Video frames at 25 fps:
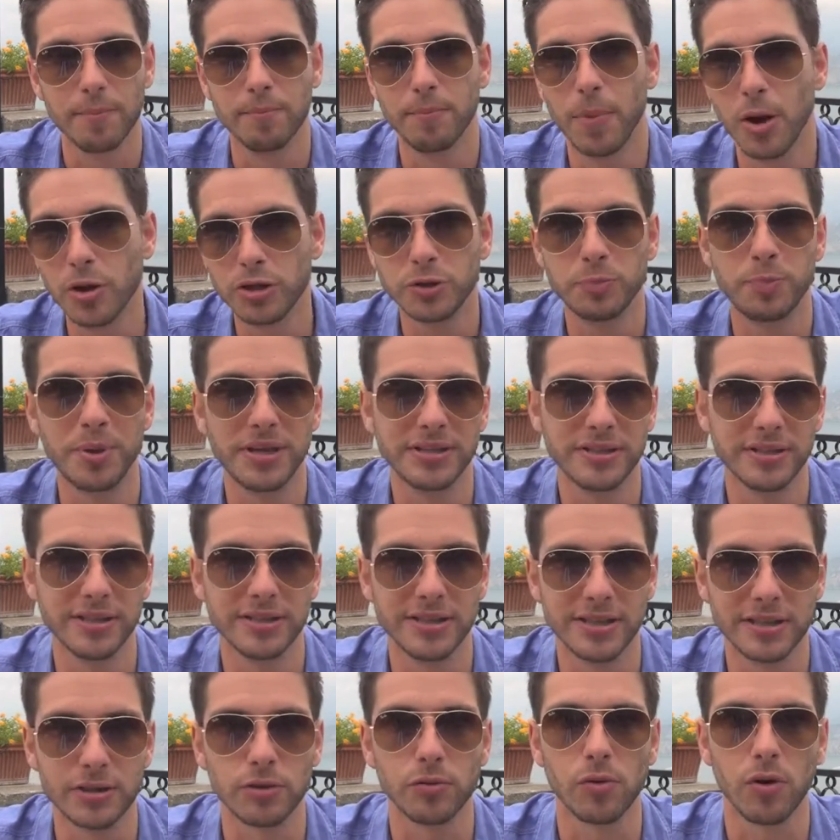Most
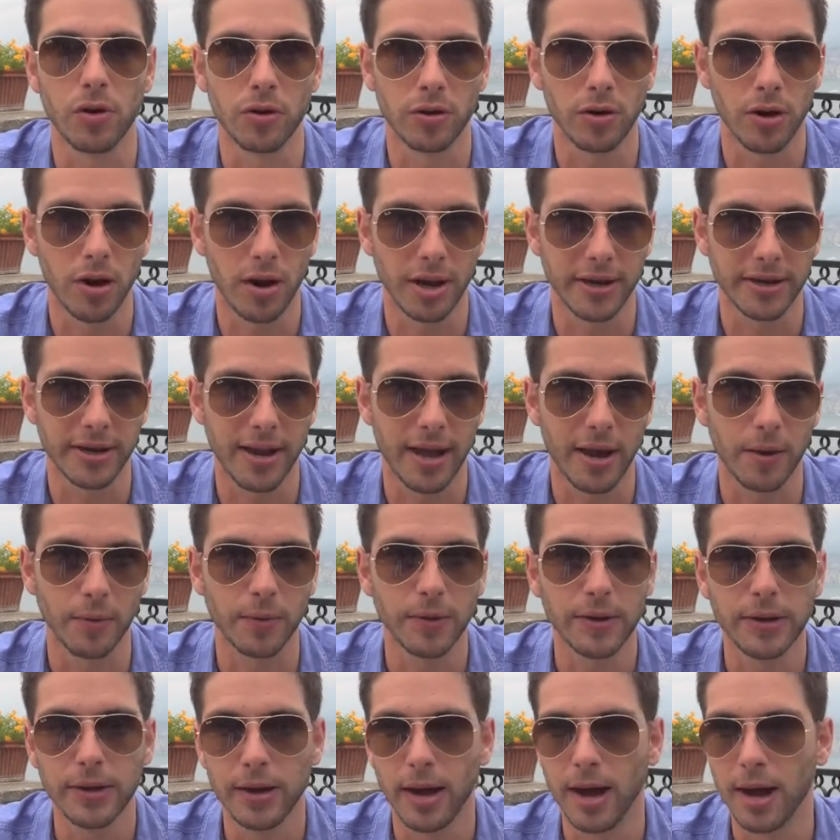businesses are online now.